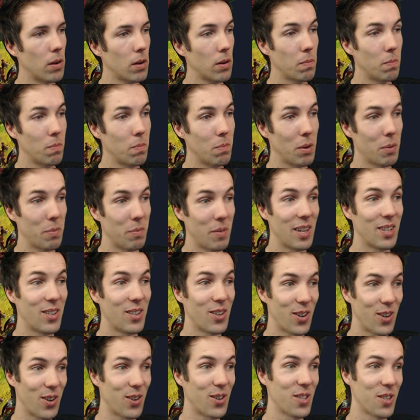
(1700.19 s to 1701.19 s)
been made to
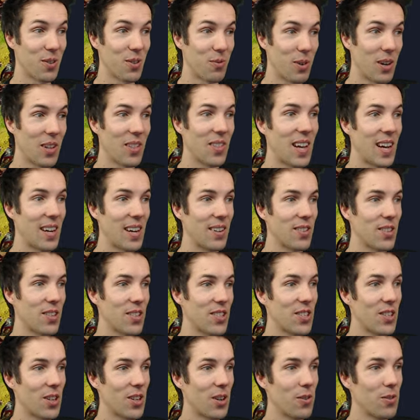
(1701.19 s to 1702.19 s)
cost one thousand
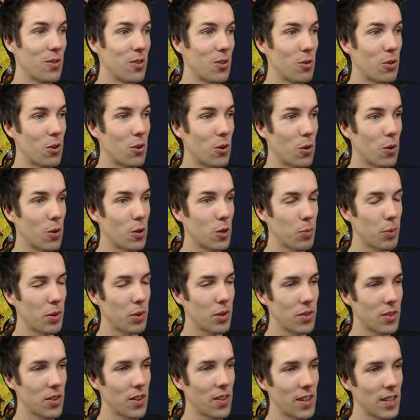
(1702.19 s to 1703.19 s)
stone to
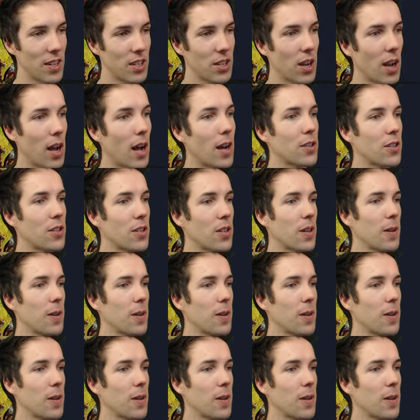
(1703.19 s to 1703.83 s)
correspond to this cost.